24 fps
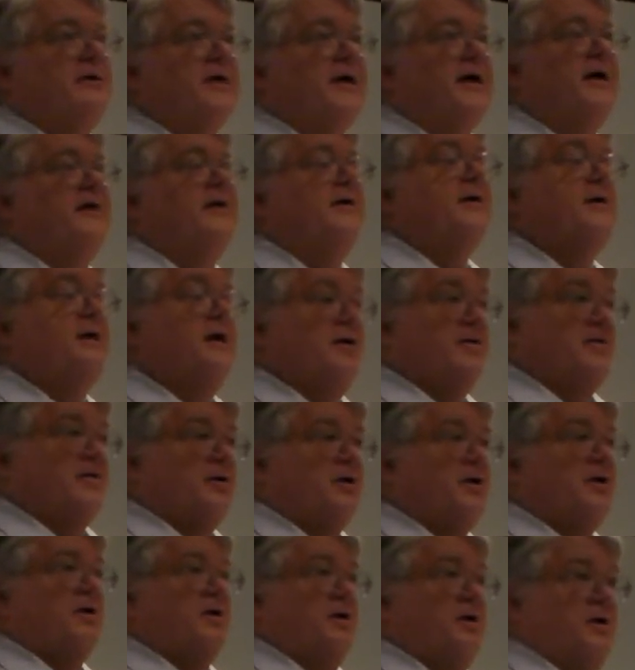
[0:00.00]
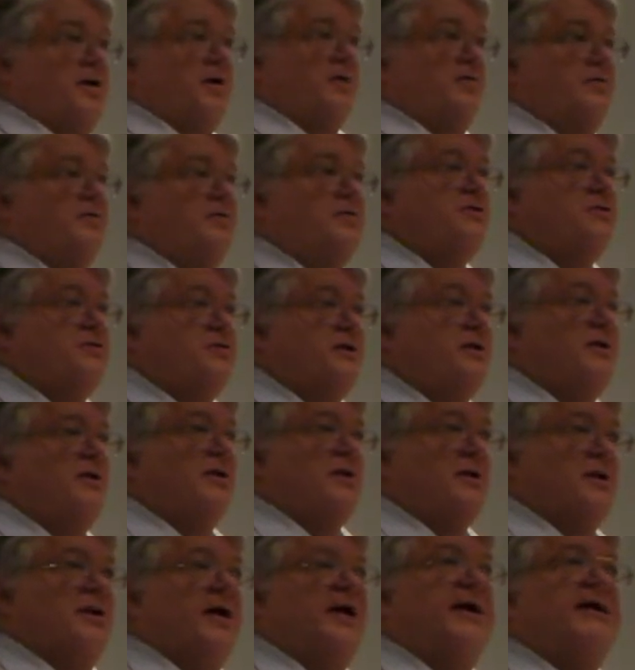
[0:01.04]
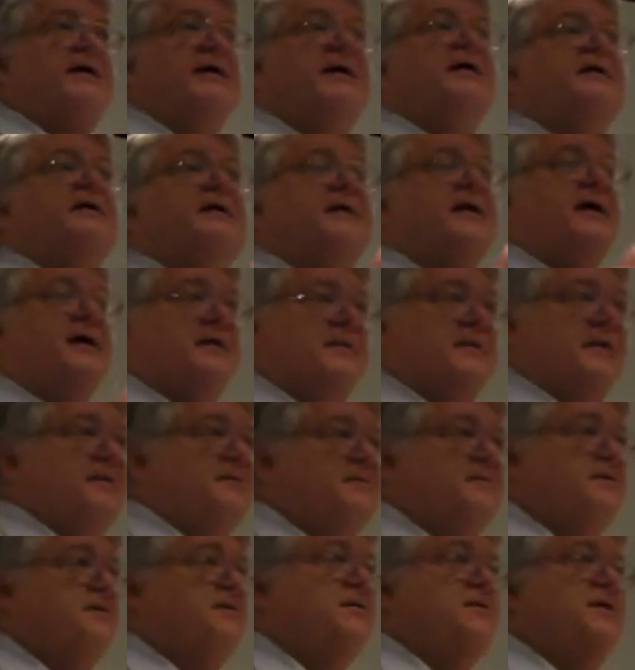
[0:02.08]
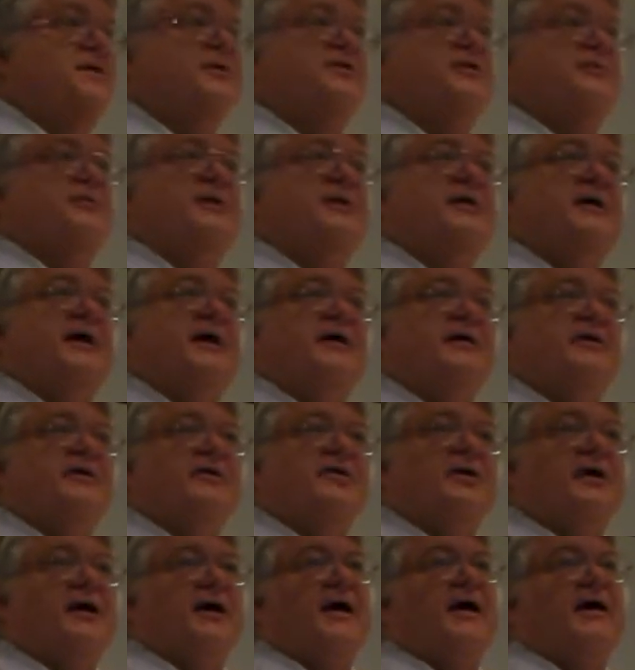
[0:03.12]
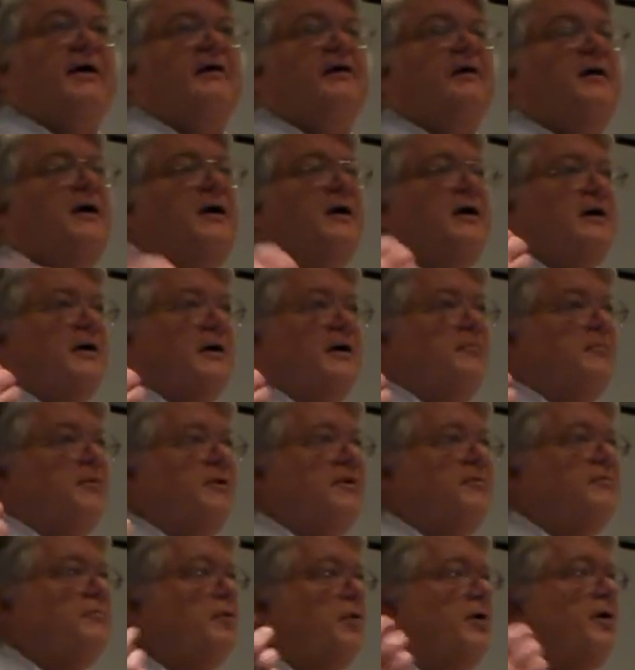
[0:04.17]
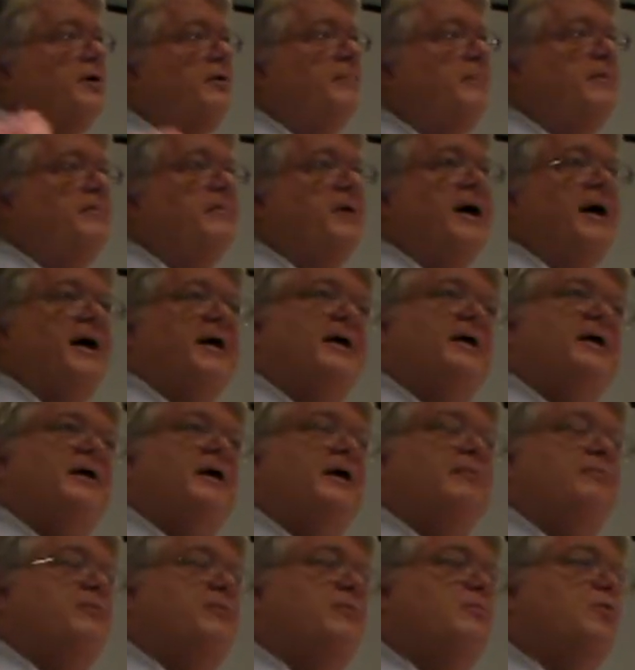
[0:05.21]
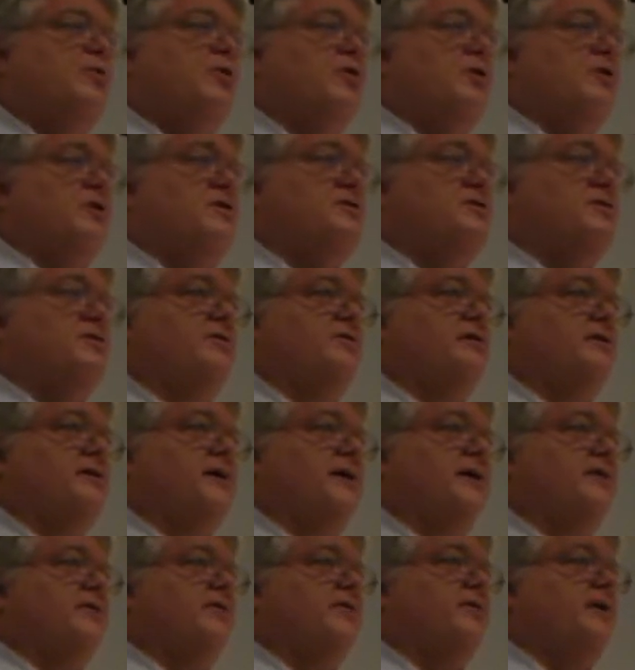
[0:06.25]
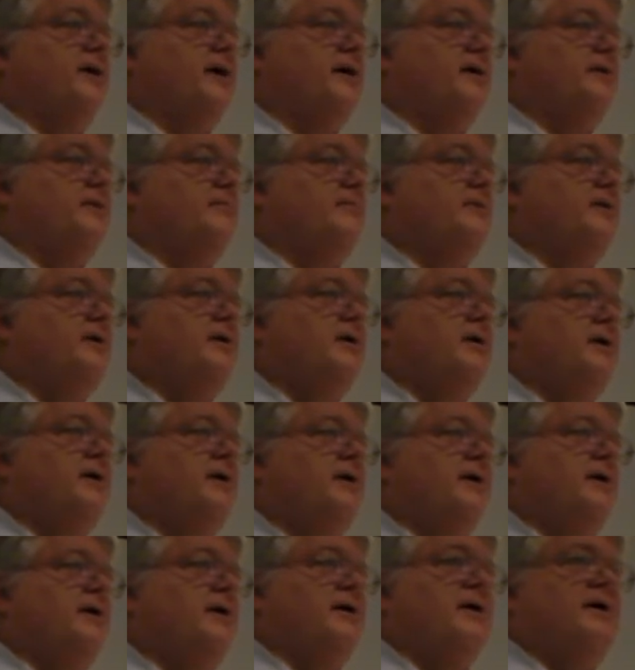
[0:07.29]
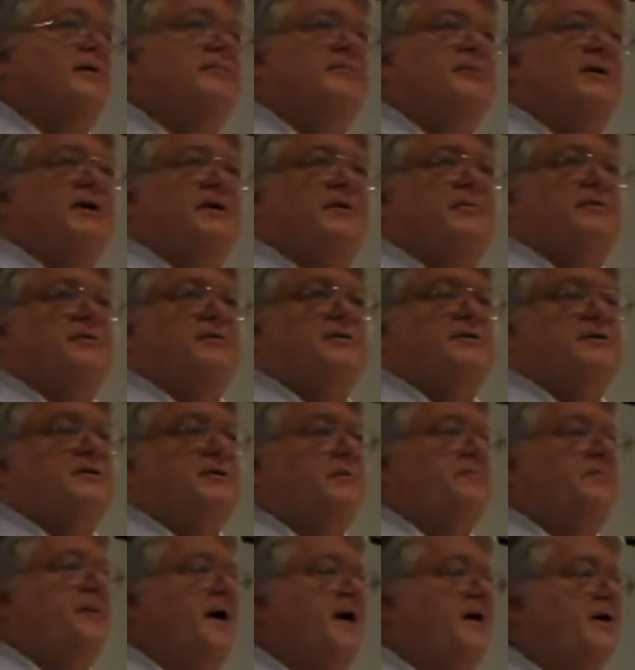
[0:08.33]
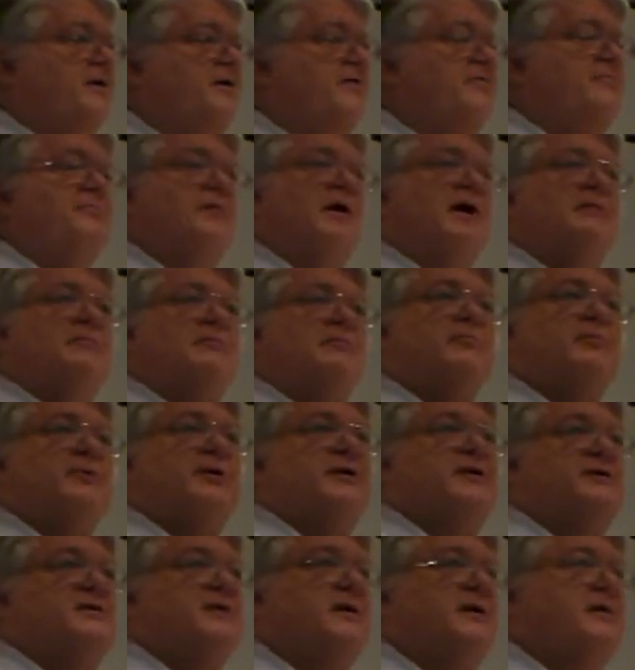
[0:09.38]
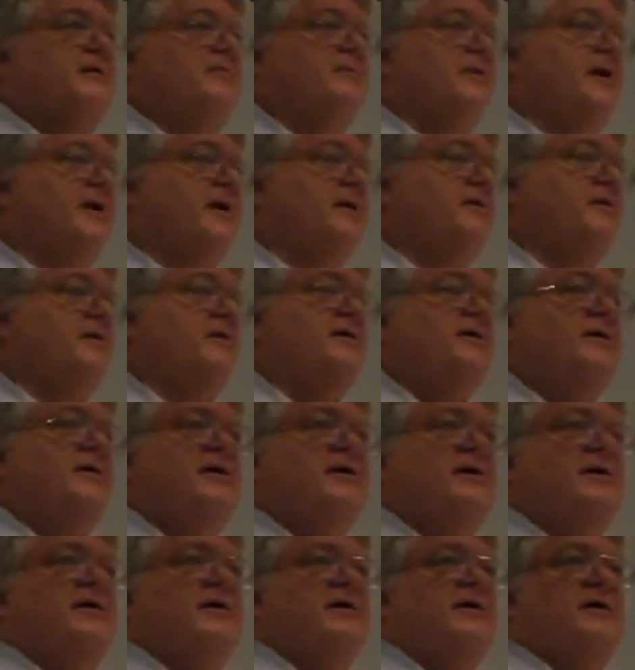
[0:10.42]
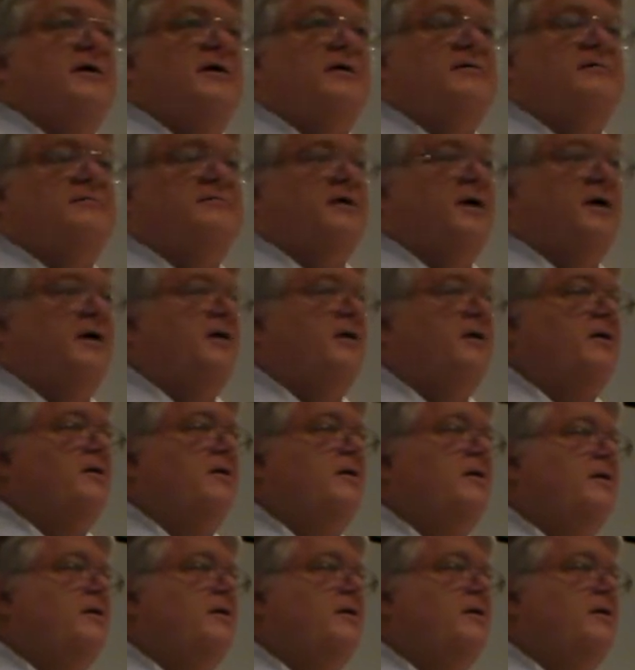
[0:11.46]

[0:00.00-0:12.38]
that there are others like it that the FCC should be taking a look at. I believe we're going to be buying a couple more also to take a look at them. But it was a bad enough problem, we decided we had to file